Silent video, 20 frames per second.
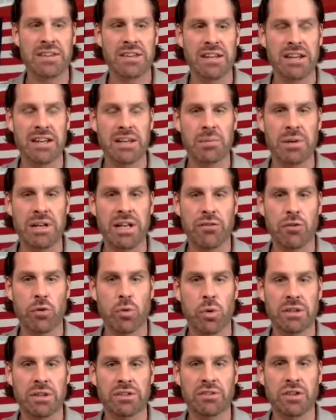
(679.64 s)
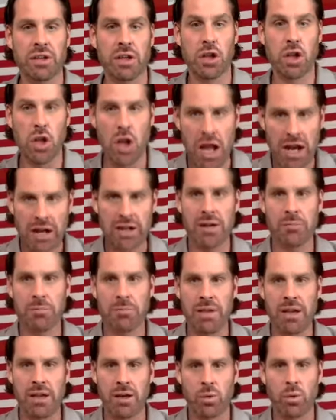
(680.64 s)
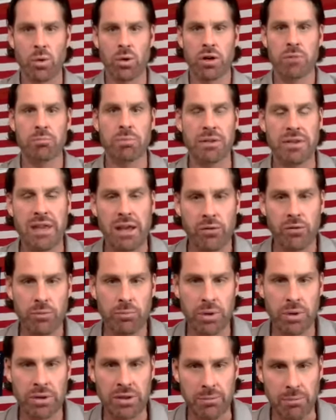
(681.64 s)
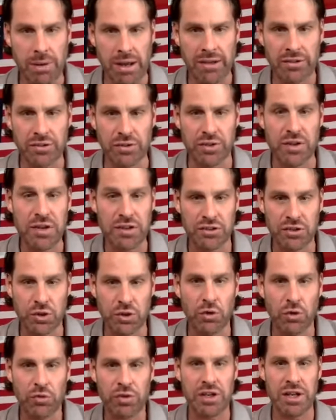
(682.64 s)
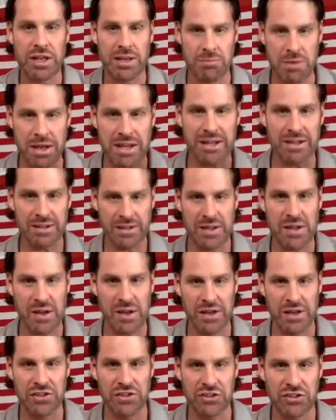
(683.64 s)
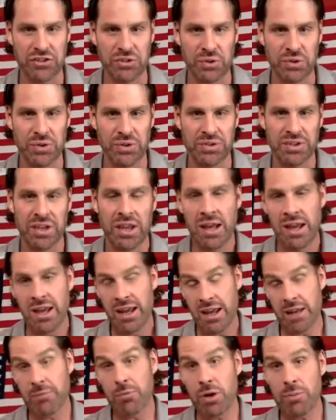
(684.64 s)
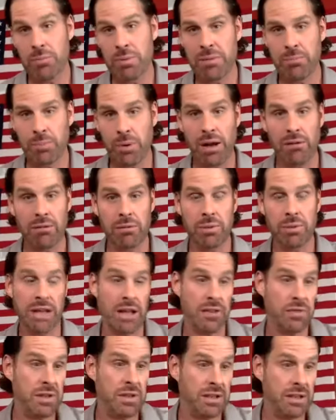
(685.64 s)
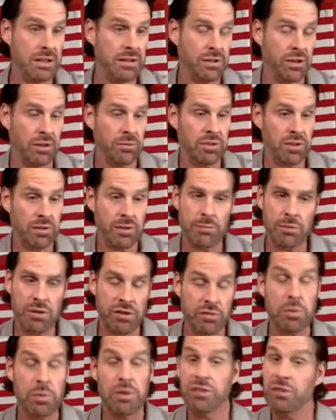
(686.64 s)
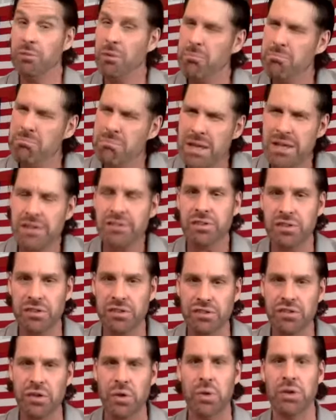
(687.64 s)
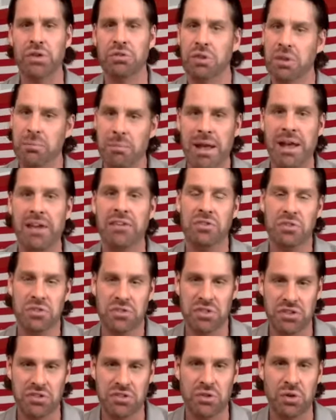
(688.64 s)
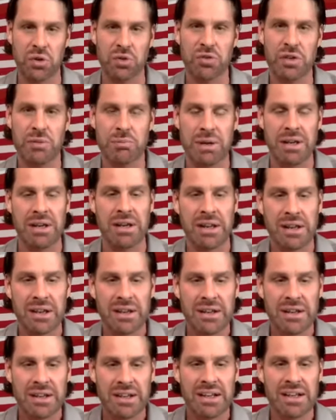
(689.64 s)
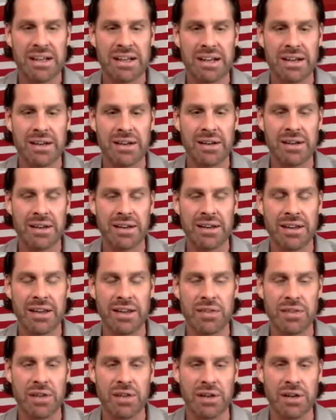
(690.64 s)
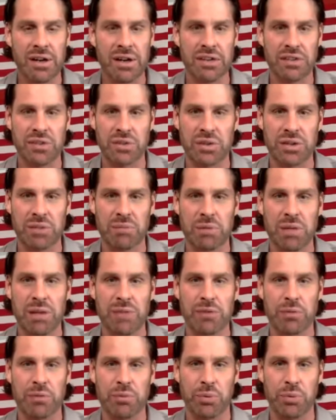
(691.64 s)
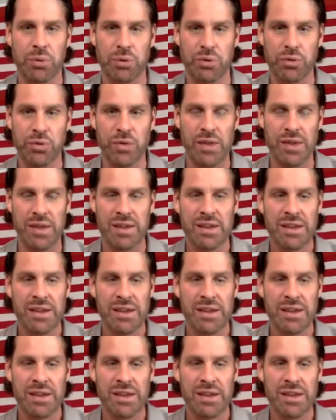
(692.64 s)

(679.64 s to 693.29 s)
anybody ever wants to lock up that award, but that would put the Masterton Trophy immediately on his shoulders. It would be probably, I think, in terms of, there's been some amazing stories with the Masterton Trophy, but I think Oskar Lindblom would prove the,